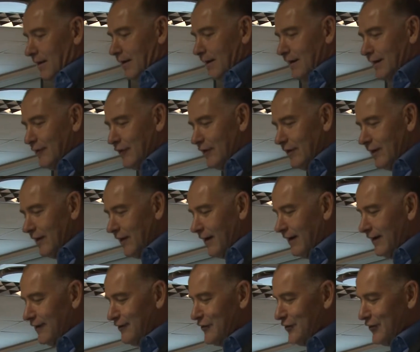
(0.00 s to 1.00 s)
area that
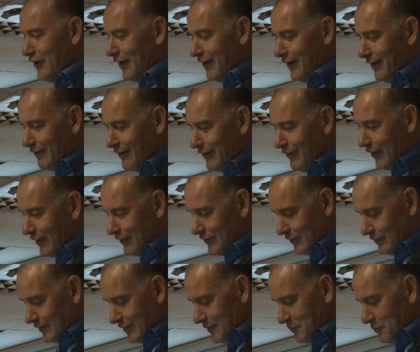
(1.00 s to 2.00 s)
I do, and I've never actually
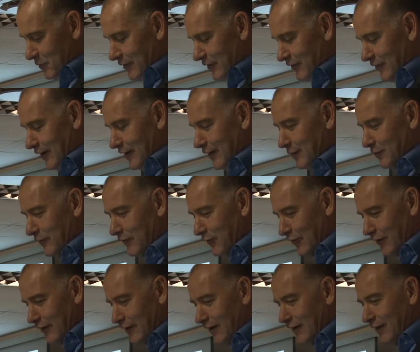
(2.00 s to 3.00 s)
seen him wear a jacket
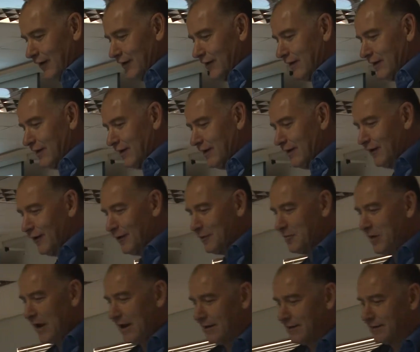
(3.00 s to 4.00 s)
before, let alone long
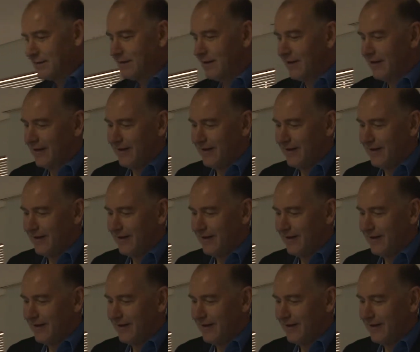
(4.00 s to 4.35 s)
pants.